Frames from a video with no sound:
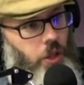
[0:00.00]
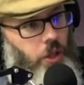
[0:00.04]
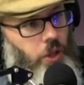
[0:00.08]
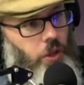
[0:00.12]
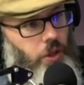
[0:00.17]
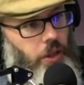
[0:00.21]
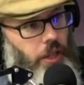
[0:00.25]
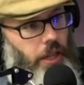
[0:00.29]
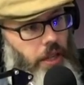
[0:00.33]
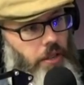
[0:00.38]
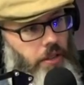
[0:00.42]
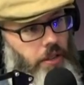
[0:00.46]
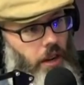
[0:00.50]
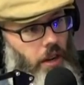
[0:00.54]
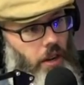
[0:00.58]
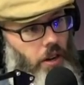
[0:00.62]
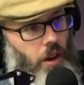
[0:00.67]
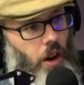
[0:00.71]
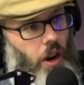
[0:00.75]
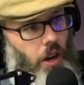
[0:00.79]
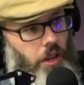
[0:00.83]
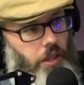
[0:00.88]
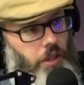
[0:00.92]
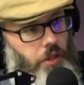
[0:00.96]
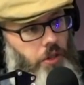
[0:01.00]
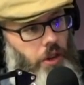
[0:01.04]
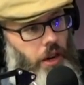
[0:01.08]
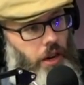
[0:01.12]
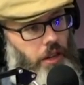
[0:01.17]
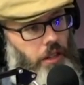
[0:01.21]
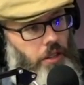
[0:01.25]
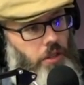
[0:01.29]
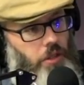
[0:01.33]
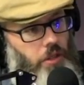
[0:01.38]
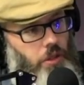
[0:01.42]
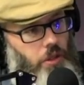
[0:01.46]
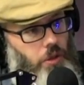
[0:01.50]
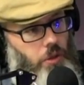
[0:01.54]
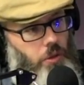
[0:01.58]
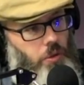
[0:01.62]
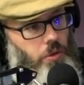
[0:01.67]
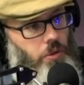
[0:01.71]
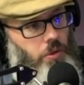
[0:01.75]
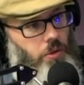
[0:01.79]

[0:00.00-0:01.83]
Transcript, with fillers: do things that are contrary to